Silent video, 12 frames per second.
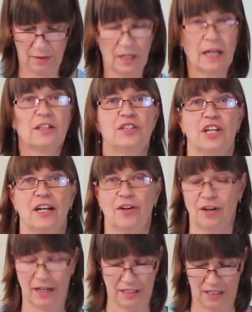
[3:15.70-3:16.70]
you get the
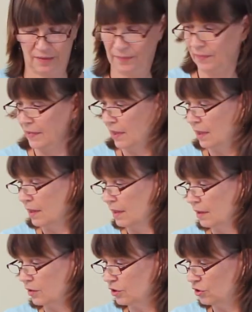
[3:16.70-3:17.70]
general idea. I'm
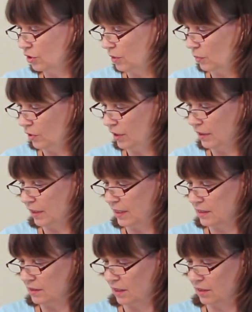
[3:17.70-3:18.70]
going to show you one now that I
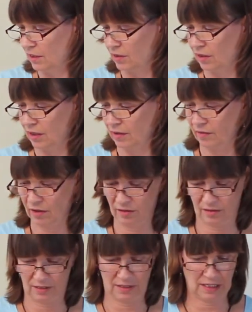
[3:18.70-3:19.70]
started earlier on.
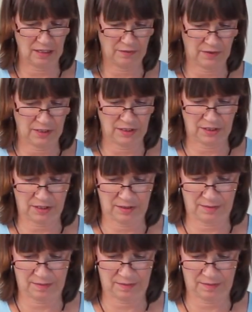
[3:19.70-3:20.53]
It's nearly finished.